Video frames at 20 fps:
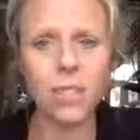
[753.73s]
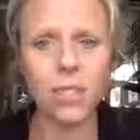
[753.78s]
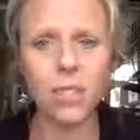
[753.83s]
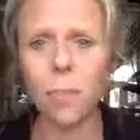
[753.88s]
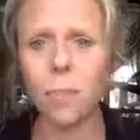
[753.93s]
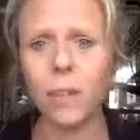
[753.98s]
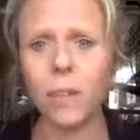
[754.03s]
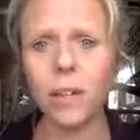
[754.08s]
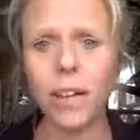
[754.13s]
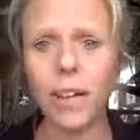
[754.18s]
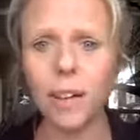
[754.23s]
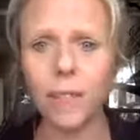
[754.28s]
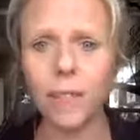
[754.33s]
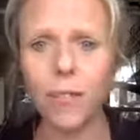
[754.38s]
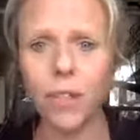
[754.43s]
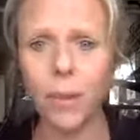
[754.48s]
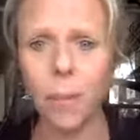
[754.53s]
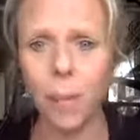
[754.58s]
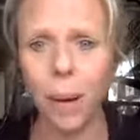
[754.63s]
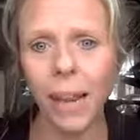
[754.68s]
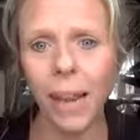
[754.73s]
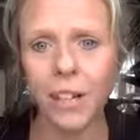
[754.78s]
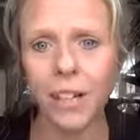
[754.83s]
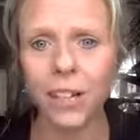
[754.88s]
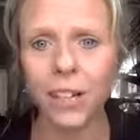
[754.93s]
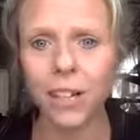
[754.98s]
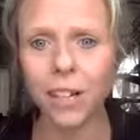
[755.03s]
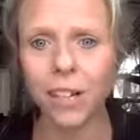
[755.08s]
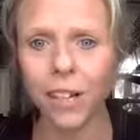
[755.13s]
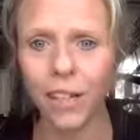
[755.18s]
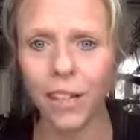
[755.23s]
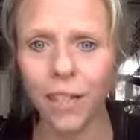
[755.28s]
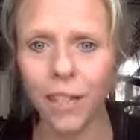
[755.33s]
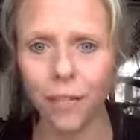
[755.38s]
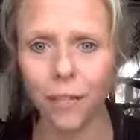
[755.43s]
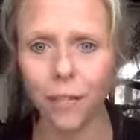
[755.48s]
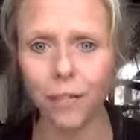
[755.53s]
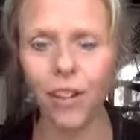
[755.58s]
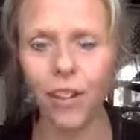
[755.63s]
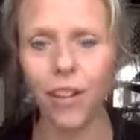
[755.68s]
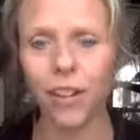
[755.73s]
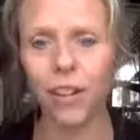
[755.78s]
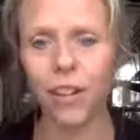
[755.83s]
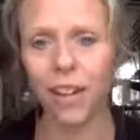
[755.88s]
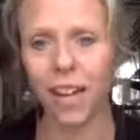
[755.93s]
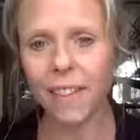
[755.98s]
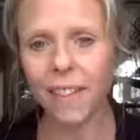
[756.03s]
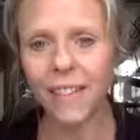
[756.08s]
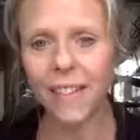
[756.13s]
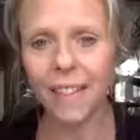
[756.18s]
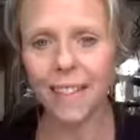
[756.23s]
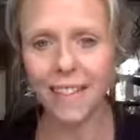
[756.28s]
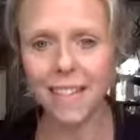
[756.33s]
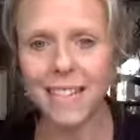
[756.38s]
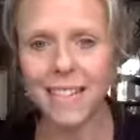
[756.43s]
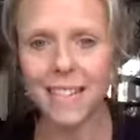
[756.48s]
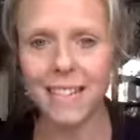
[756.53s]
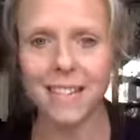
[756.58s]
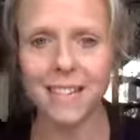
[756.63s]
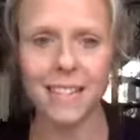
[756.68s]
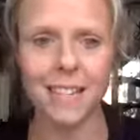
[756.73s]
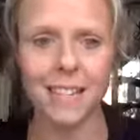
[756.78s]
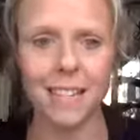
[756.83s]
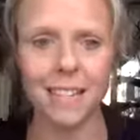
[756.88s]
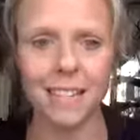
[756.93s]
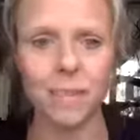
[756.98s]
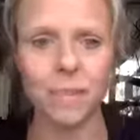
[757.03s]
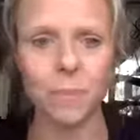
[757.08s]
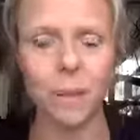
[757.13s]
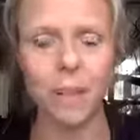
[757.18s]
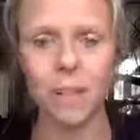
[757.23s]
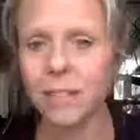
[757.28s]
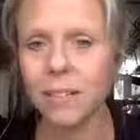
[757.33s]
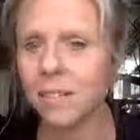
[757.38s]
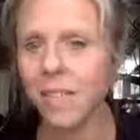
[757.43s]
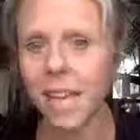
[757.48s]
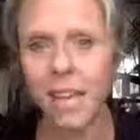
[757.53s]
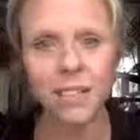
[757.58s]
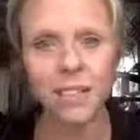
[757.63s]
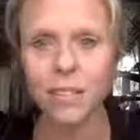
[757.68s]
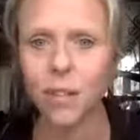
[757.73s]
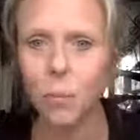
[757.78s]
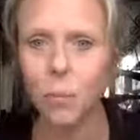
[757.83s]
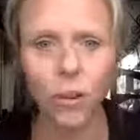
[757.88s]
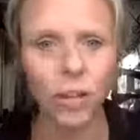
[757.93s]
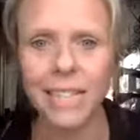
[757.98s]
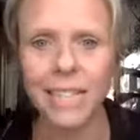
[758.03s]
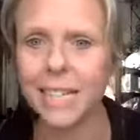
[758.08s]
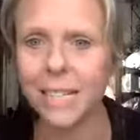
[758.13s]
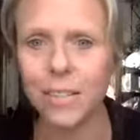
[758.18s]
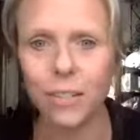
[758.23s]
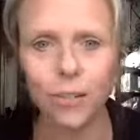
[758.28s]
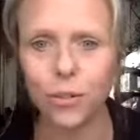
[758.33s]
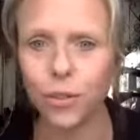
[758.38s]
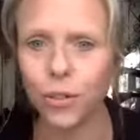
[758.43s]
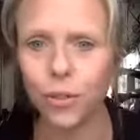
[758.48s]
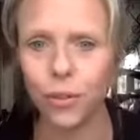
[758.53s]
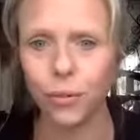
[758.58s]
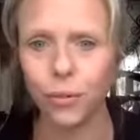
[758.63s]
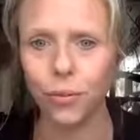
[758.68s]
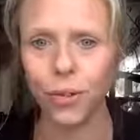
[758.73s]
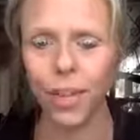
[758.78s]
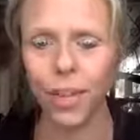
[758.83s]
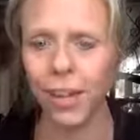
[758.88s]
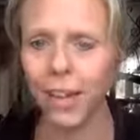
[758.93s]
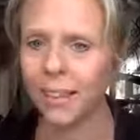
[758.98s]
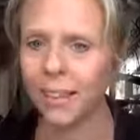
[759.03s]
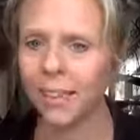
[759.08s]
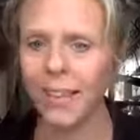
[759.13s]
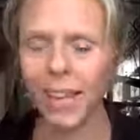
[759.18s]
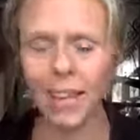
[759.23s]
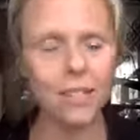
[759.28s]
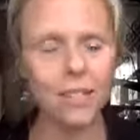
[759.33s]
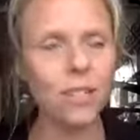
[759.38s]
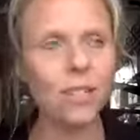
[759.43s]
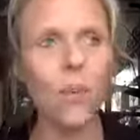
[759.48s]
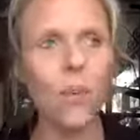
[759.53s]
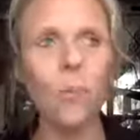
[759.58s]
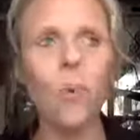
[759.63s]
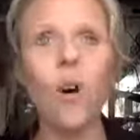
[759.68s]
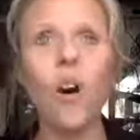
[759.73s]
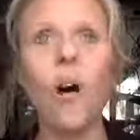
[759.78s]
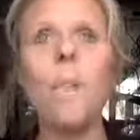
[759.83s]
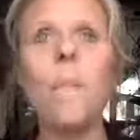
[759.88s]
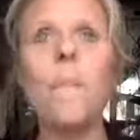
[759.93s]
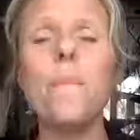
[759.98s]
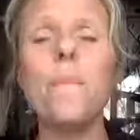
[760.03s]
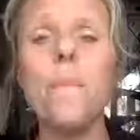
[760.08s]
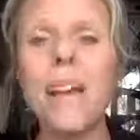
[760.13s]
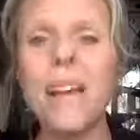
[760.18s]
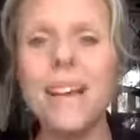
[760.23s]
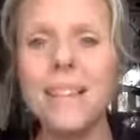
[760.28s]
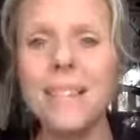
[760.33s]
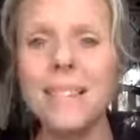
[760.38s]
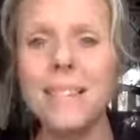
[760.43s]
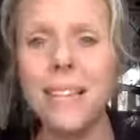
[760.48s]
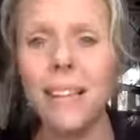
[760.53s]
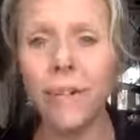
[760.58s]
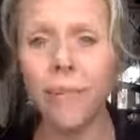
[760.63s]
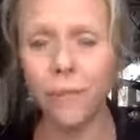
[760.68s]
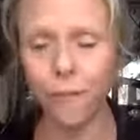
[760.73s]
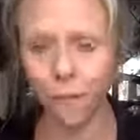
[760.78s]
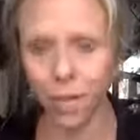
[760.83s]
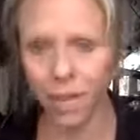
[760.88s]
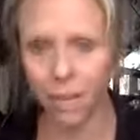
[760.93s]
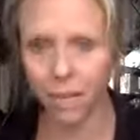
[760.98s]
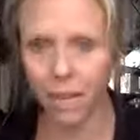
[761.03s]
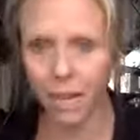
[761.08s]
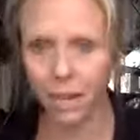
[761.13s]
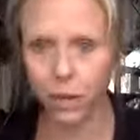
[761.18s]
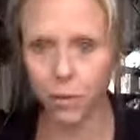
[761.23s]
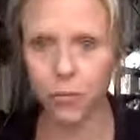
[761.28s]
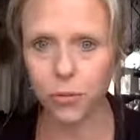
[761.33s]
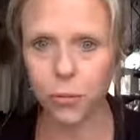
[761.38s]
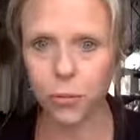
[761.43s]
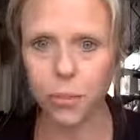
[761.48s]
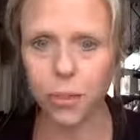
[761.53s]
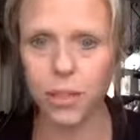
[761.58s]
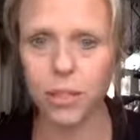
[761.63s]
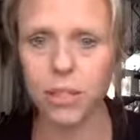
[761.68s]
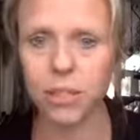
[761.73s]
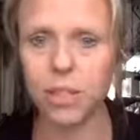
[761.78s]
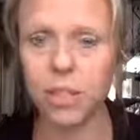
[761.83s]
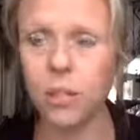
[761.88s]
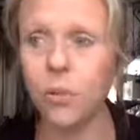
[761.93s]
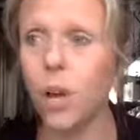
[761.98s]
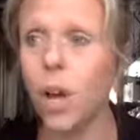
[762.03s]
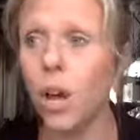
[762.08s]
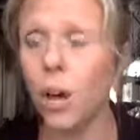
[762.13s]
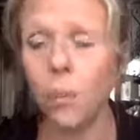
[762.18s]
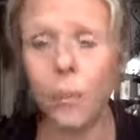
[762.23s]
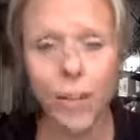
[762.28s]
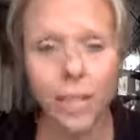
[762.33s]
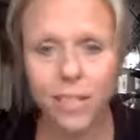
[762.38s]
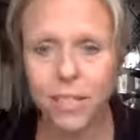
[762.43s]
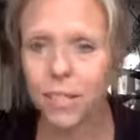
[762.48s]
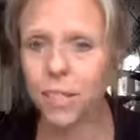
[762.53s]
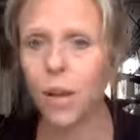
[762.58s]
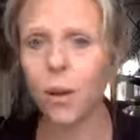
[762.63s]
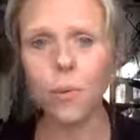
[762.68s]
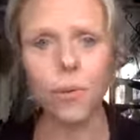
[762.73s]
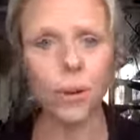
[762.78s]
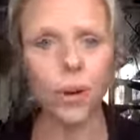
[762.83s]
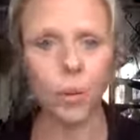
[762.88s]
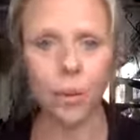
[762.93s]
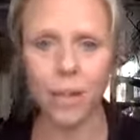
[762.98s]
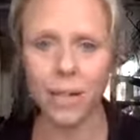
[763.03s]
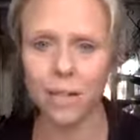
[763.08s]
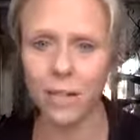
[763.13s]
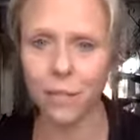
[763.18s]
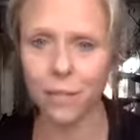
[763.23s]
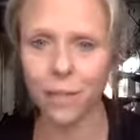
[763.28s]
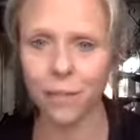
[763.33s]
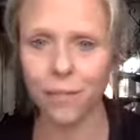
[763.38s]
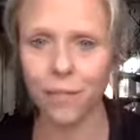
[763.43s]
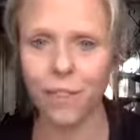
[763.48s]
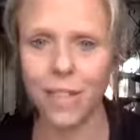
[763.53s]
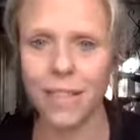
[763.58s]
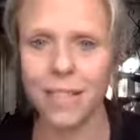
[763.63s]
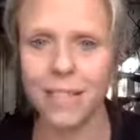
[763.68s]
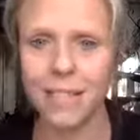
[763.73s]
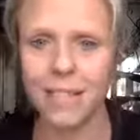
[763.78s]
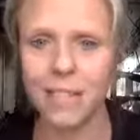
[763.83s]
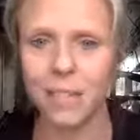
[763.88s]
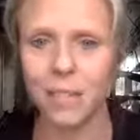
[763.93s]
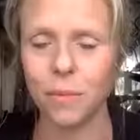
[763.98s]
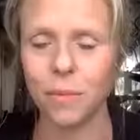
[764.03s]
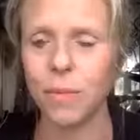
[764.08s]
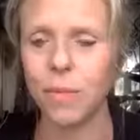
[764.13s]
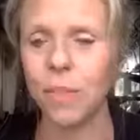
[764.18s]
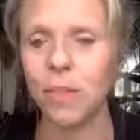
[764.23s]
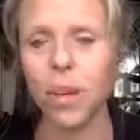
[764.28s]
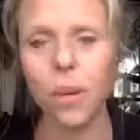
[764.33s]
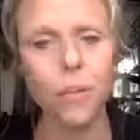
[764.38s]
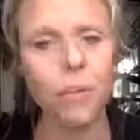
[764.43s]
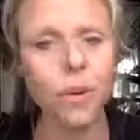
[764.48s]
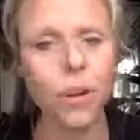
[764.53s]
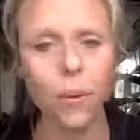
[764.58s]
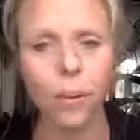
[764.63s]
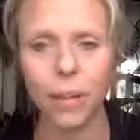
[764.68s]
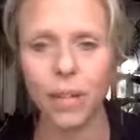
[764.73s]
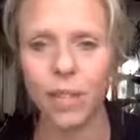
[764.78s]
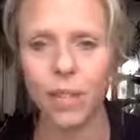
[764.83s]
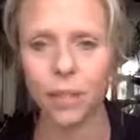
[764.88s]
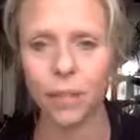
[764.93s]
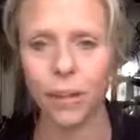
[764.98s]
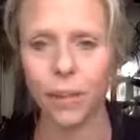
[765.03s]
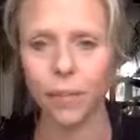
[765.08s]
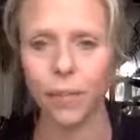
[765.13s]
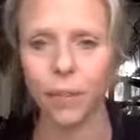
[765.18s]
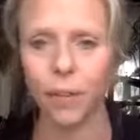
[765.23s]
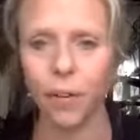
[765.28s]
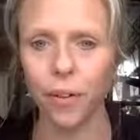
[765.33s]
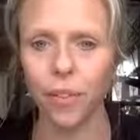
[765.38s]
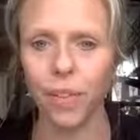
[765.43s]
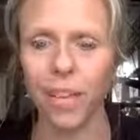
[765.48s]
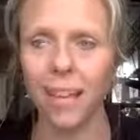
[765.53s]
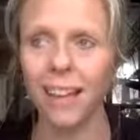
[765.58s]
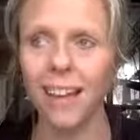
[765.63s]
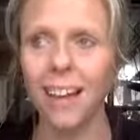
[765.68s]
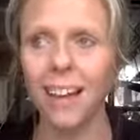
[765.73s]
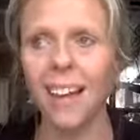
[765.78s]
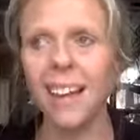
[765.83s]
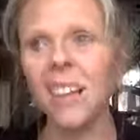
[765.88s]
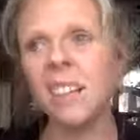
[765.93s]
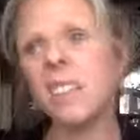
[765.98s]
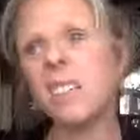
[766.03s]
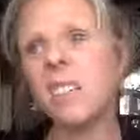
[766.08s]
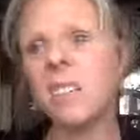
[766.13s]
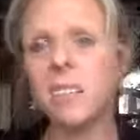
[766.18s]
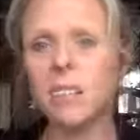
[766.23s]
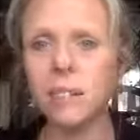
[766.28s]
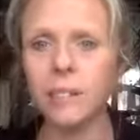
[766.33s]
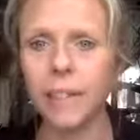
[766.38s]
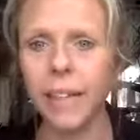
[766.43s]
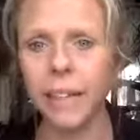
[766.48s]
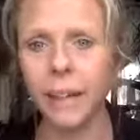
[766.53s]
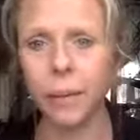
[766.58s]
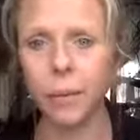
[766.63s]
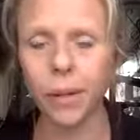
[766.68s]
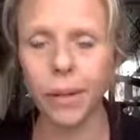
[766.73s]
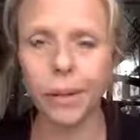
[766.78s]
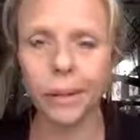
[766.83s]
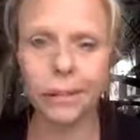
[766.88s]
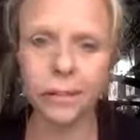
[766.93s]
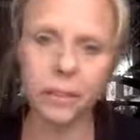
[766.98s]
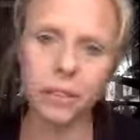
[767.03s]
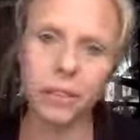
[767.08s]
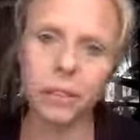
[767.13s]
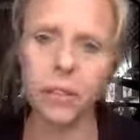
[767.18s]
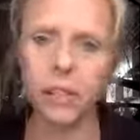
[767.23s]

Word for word: Stop looking for the pleasure and the fun and the easiness because that's not what leaders do. That's not what amazing female entrepreneurs do. We don't go into it for the easiness. We don't go into it for the oh yeah, well I'll